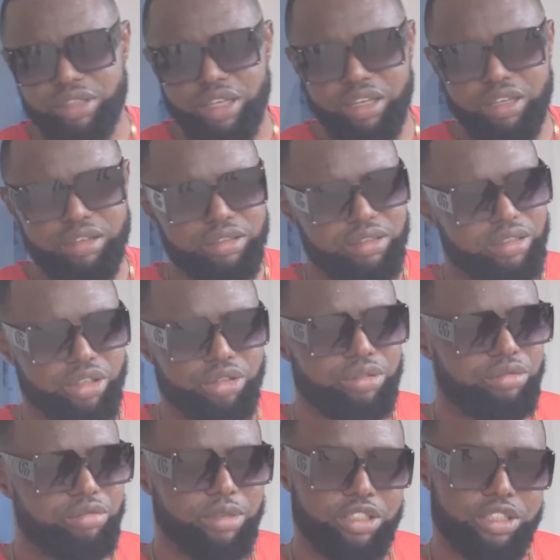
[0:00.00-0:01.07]
okay? He's not with
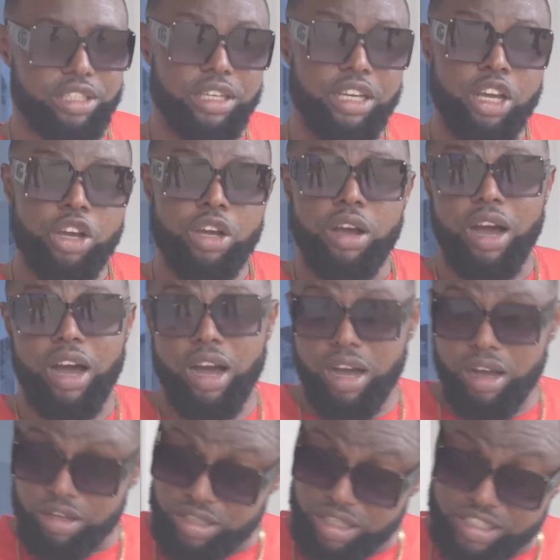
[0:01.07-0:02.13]
a woman. See,
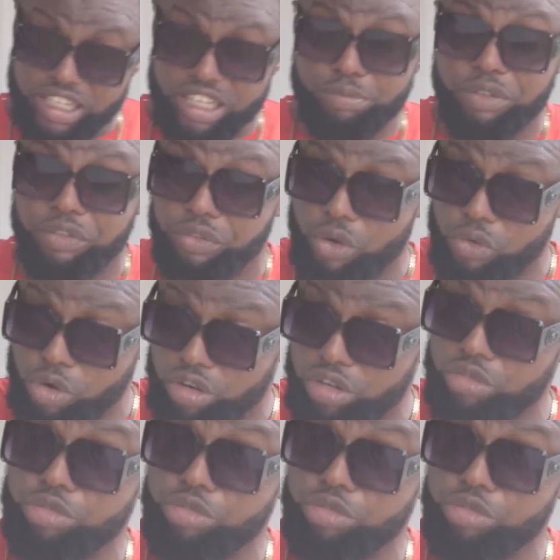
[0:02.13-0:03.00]
as I said before, we're going